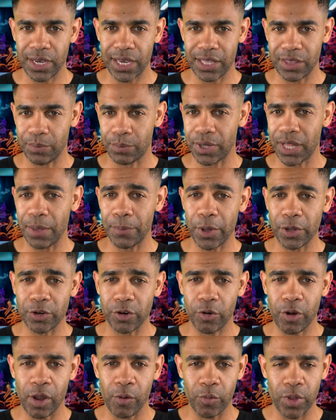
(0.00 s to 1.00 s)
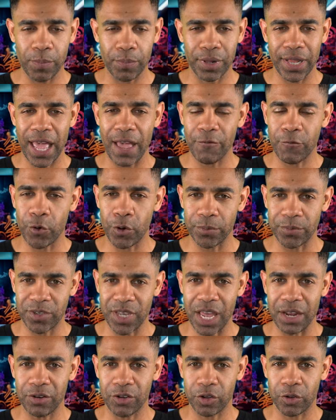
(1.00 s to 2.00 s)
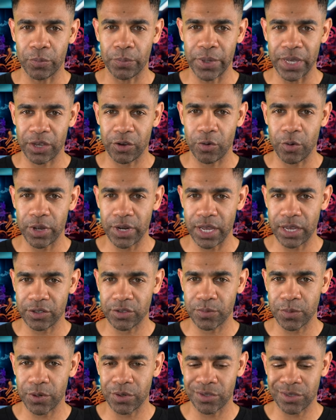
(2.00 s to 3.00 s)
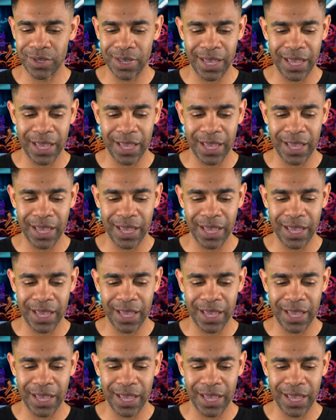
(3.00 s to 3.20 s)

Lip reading: In the Pleb Underground, we platform technical Bitcoin experts